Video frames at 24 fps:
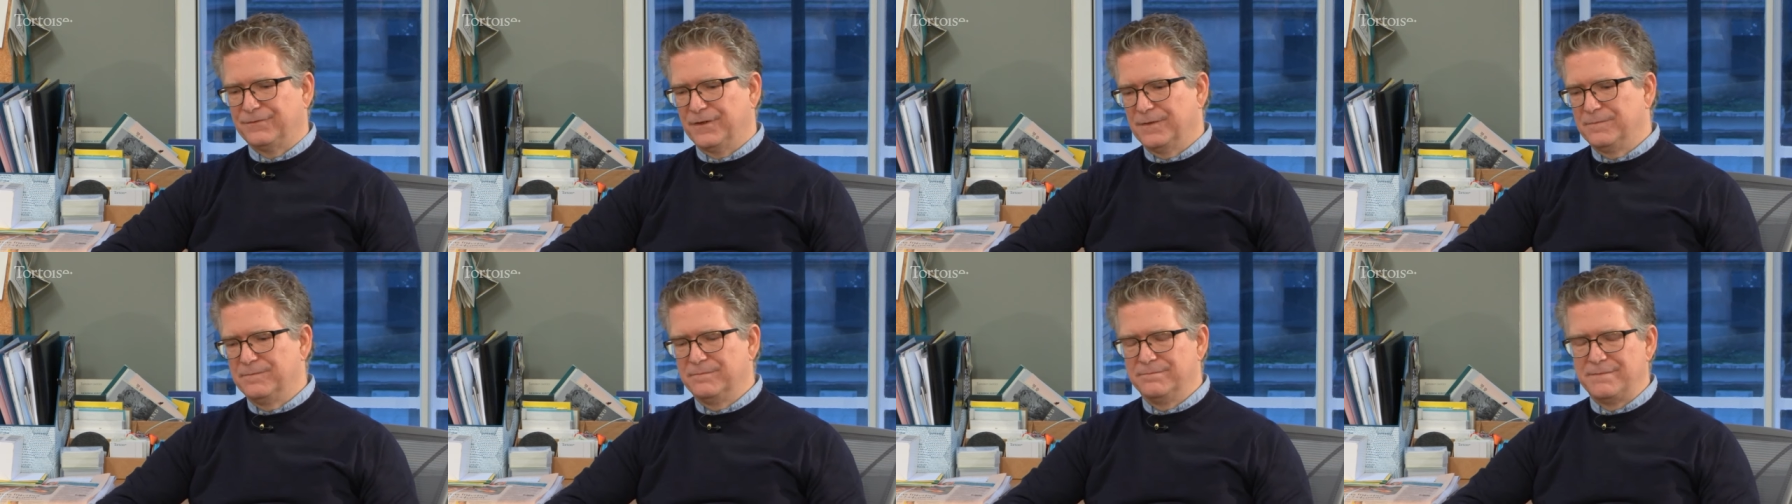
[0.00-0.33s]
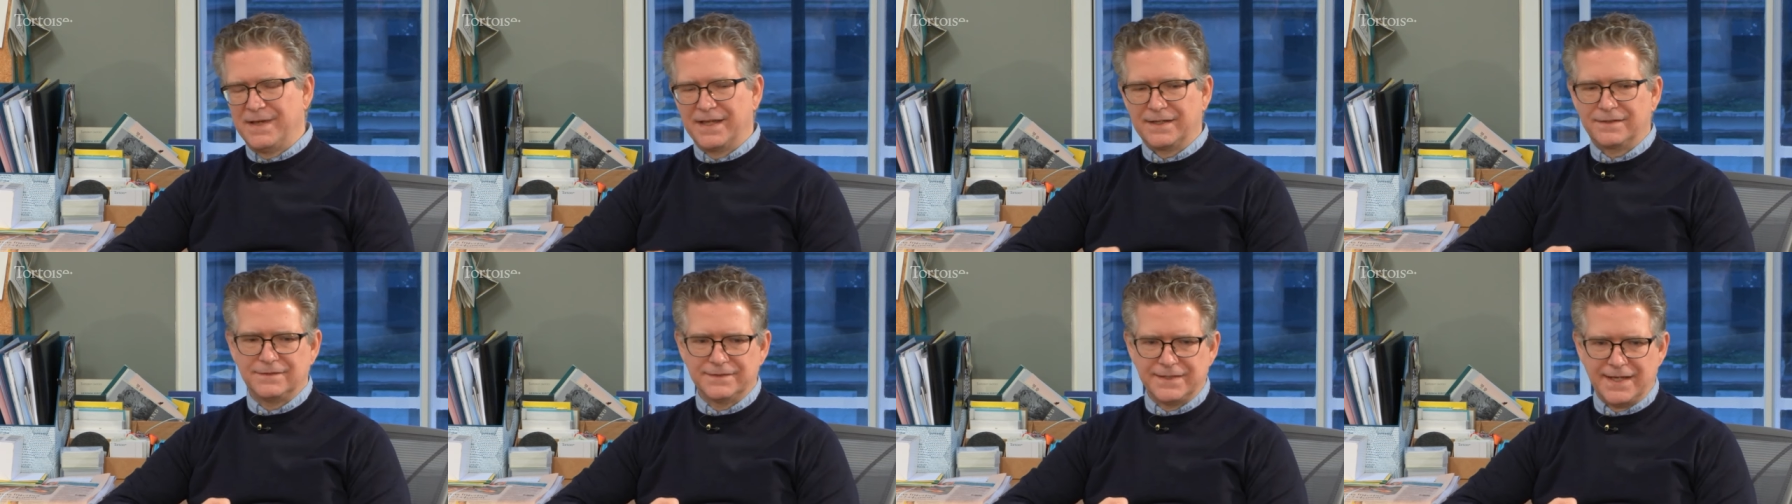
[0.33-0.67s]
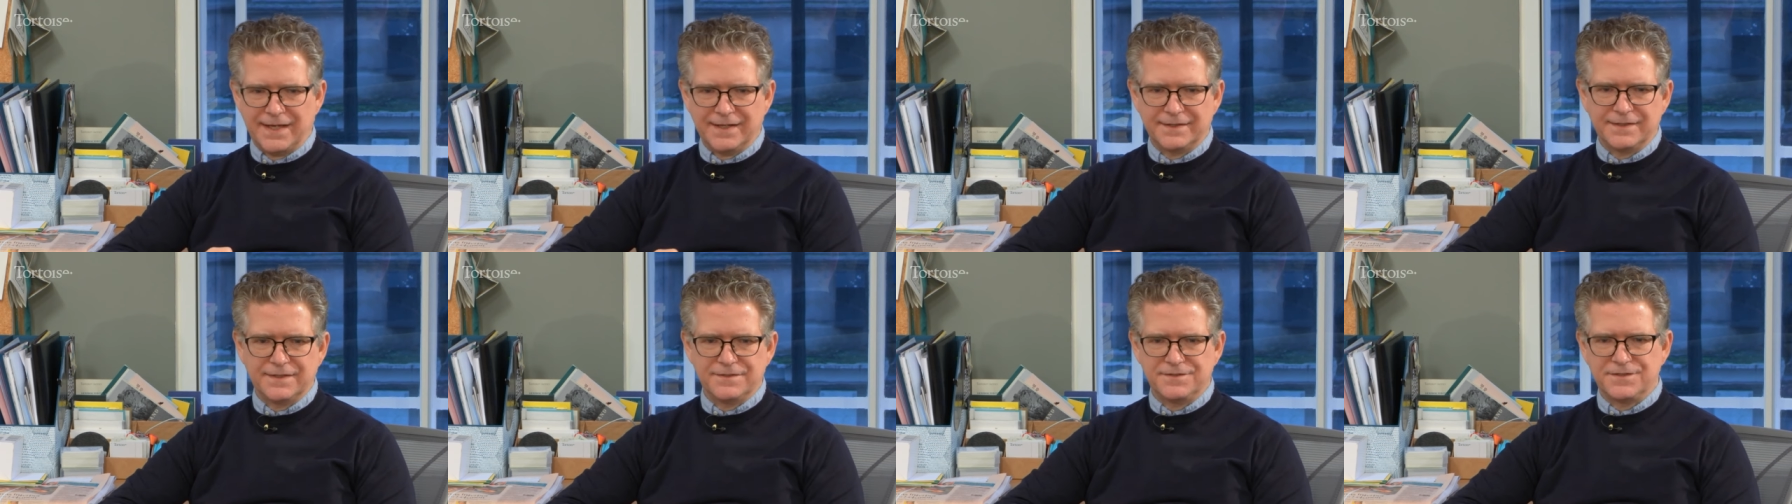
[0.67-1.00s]
from medical
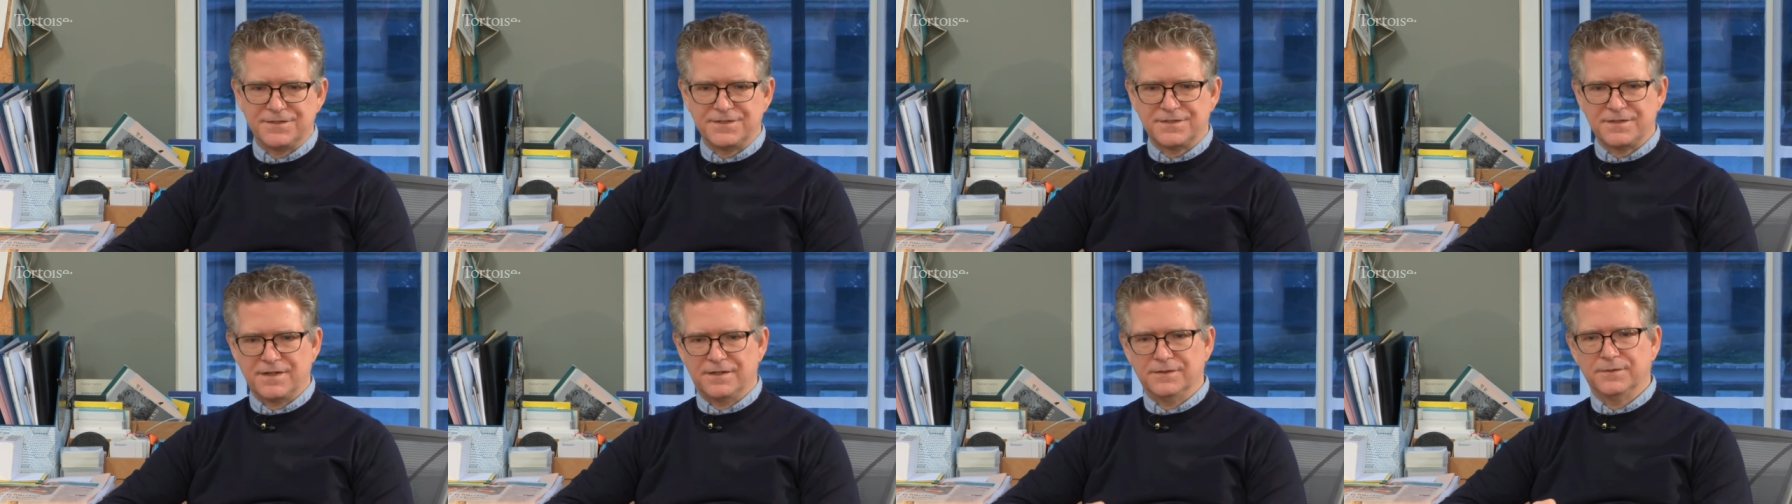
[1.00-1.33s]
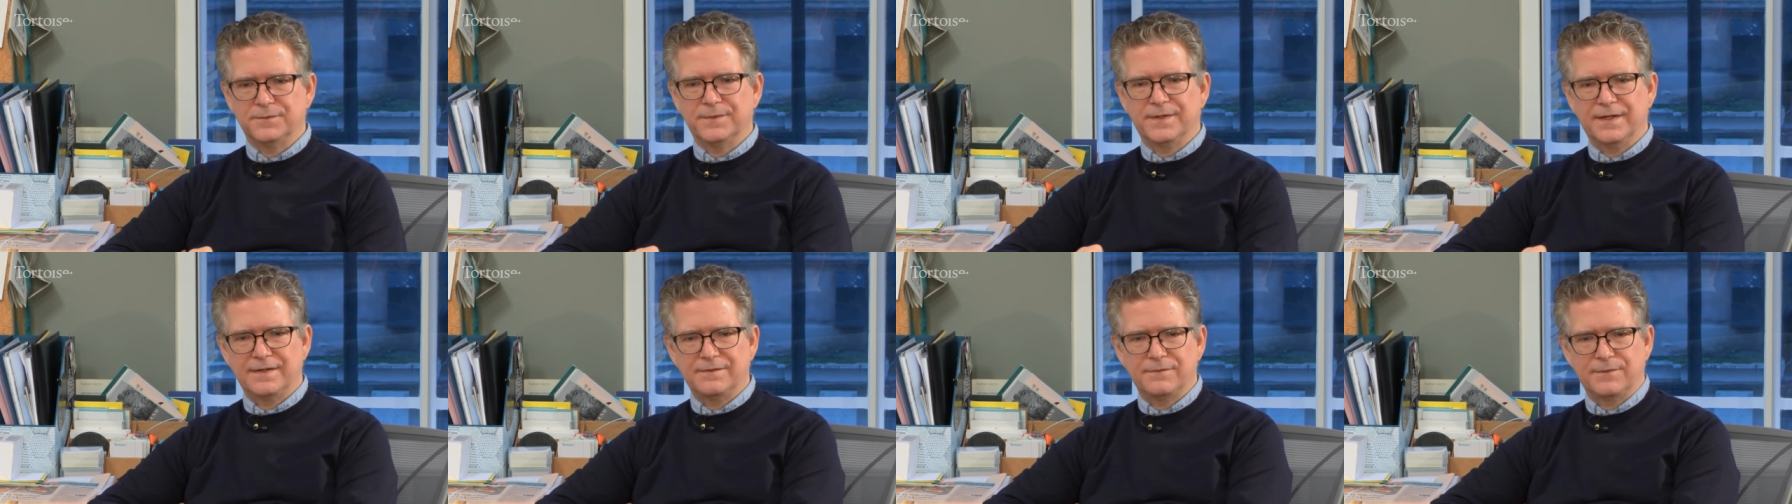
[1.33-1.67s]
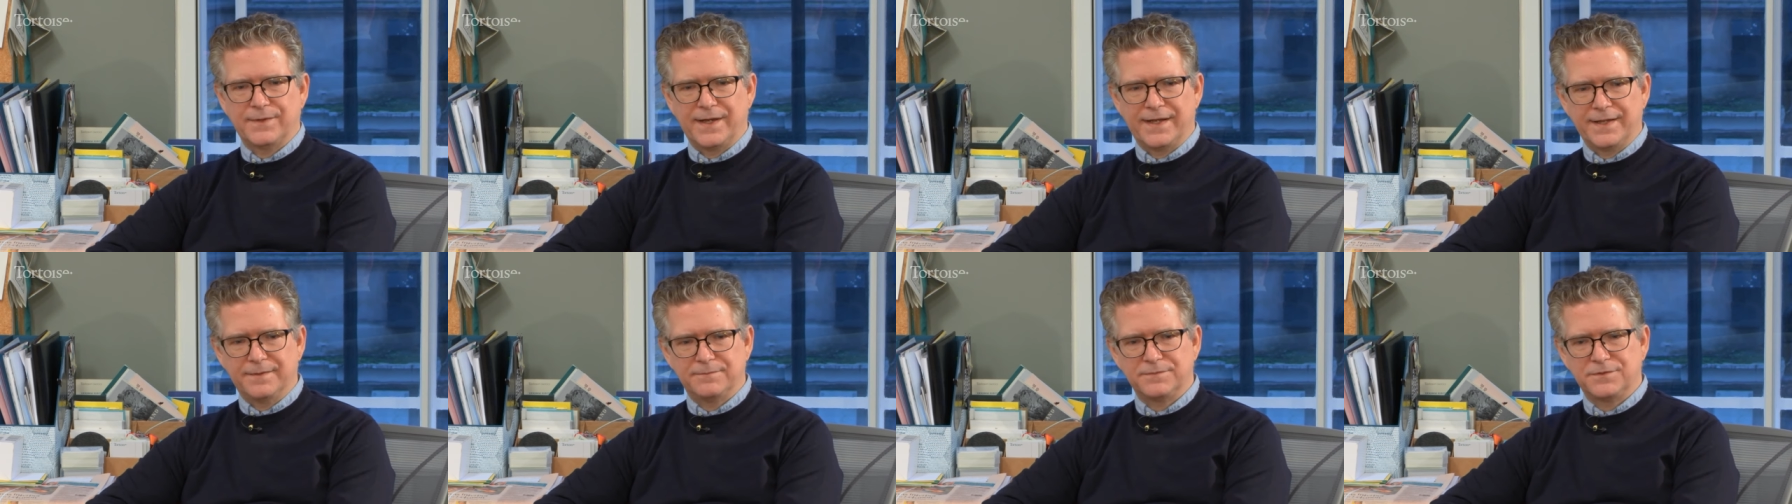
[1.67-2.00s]
diagnosis all the
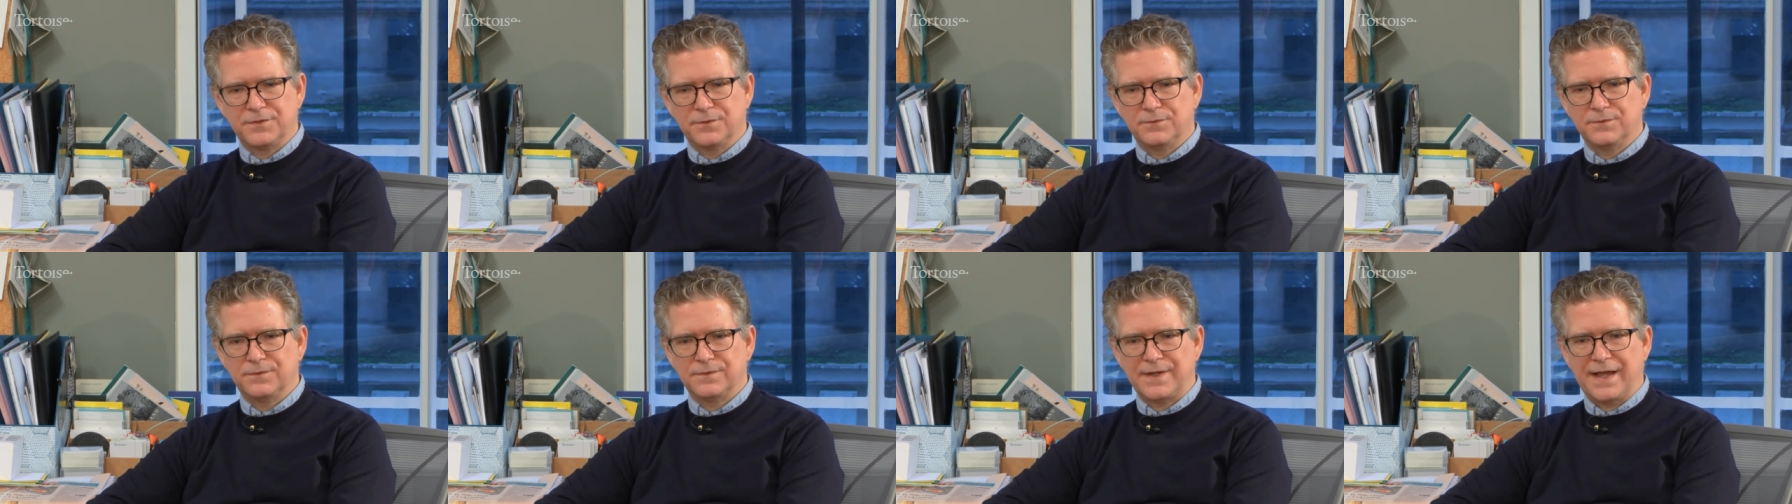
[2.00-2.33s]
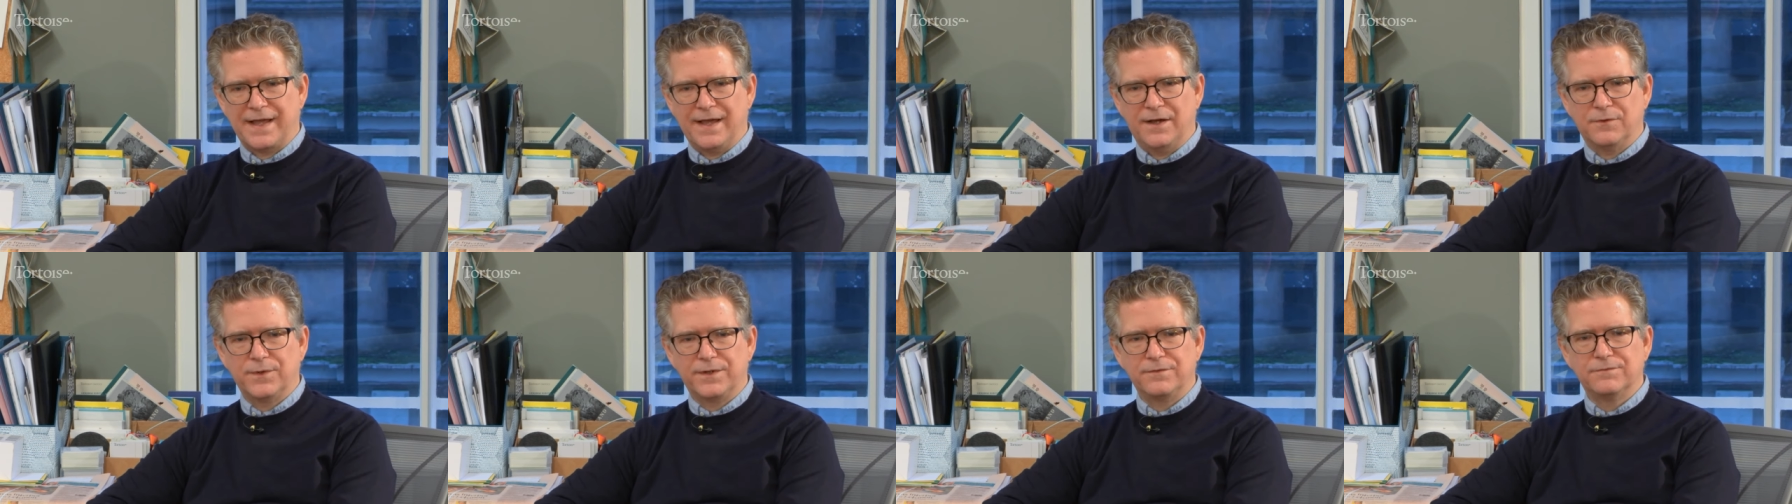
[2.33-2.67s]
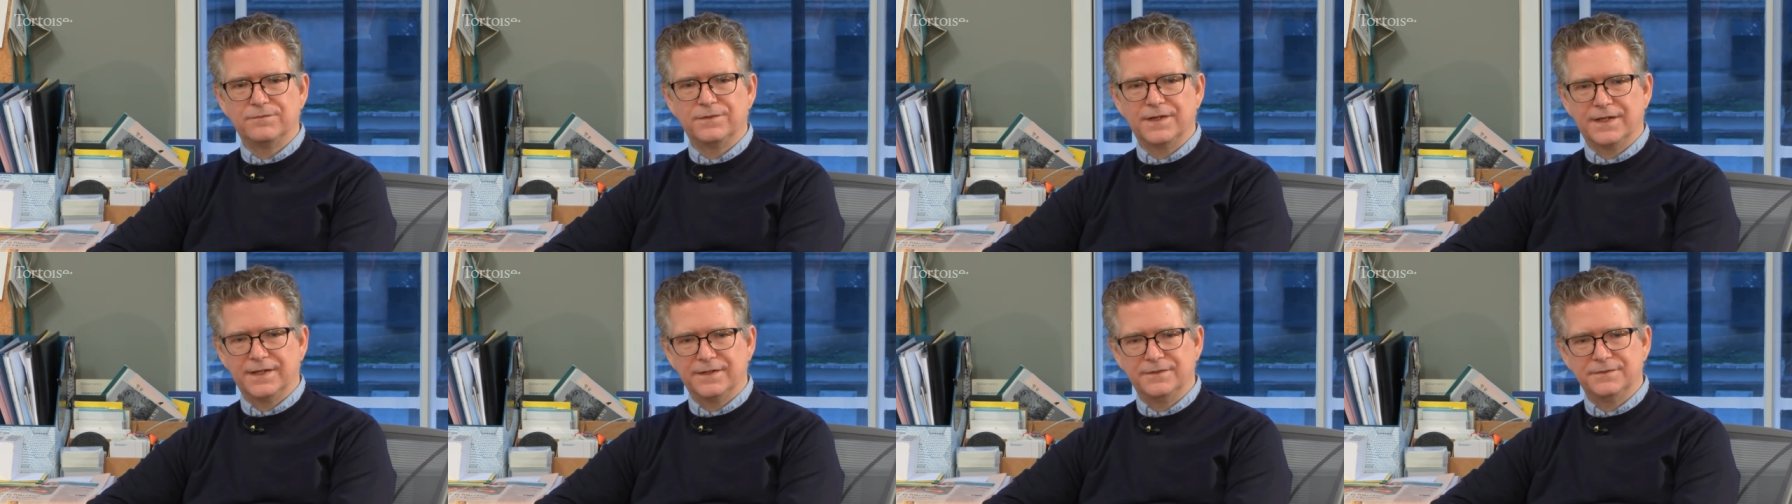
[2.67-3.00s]
way up to how we
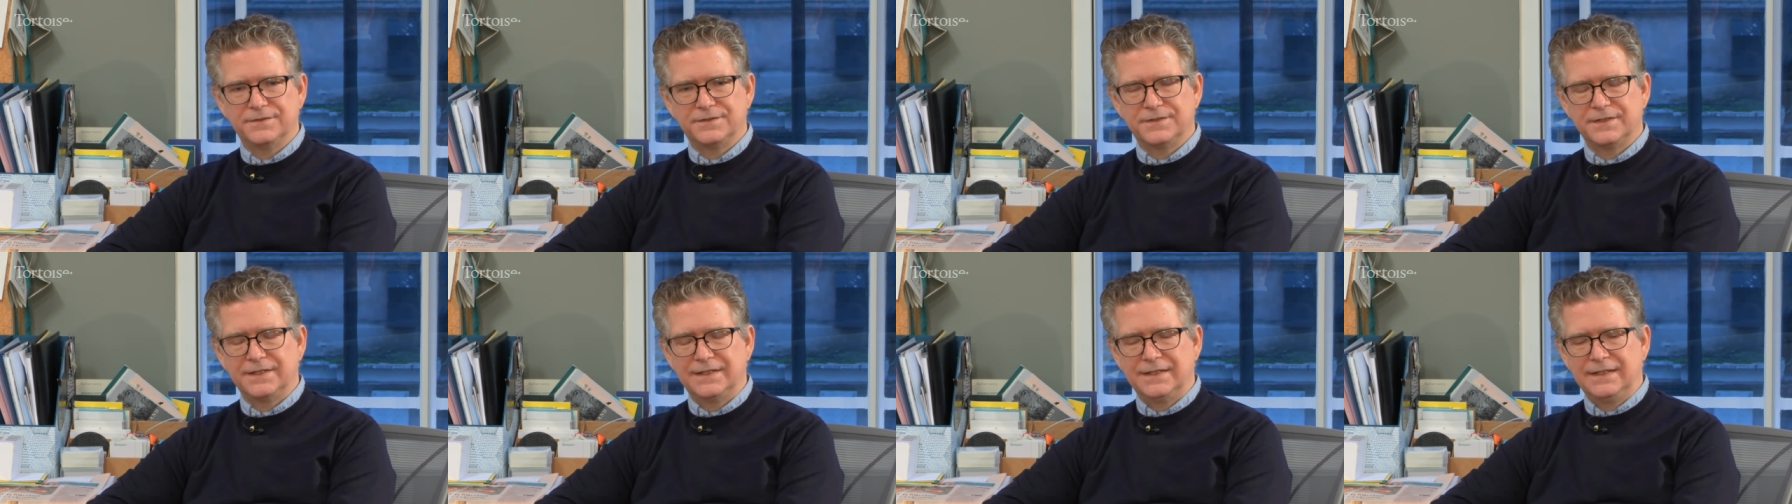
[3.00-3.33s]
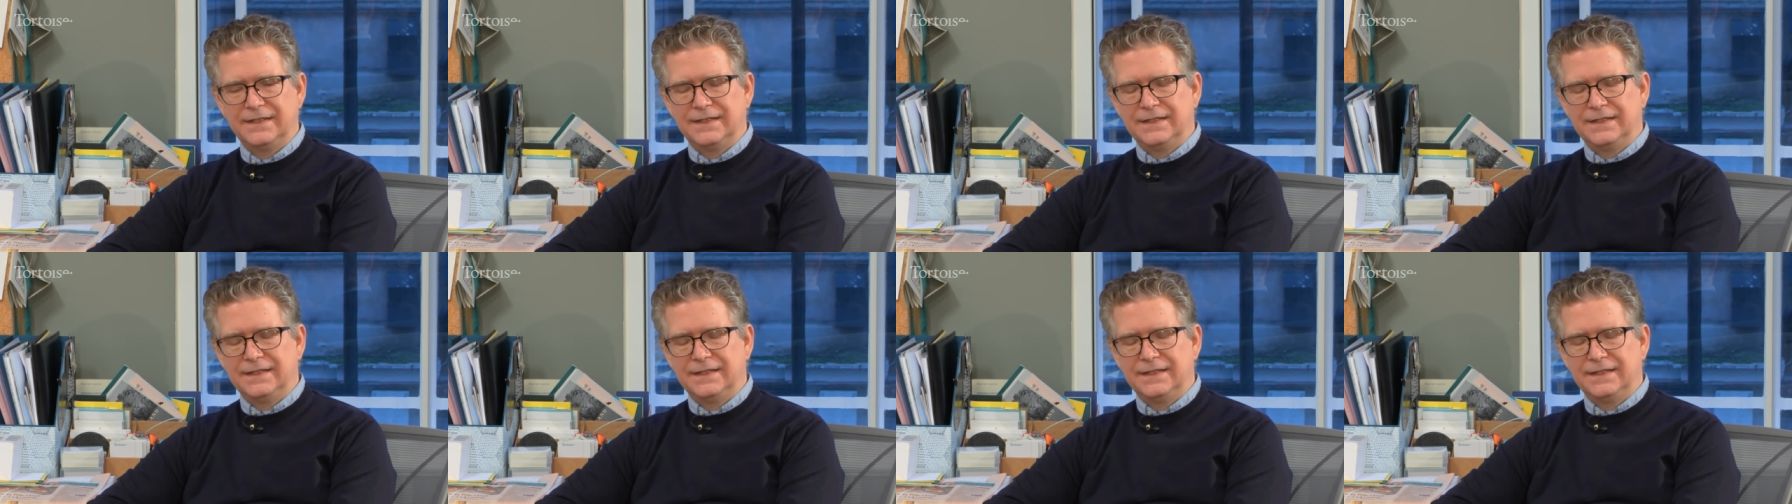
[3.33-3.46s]
vote.